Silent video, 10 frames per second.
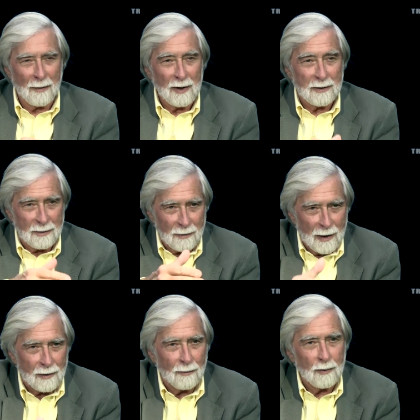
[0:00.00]
I mean, to
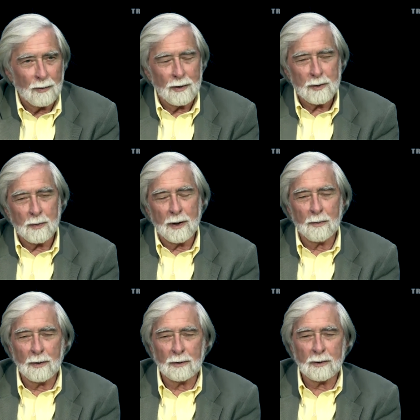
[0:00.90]
interview these
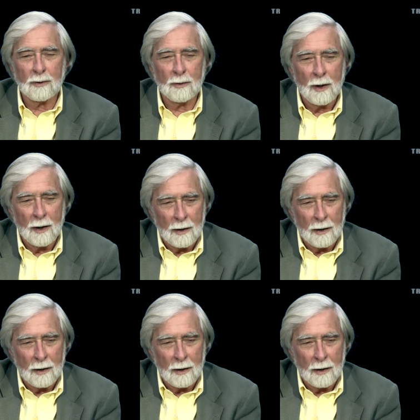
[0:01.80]
people, to,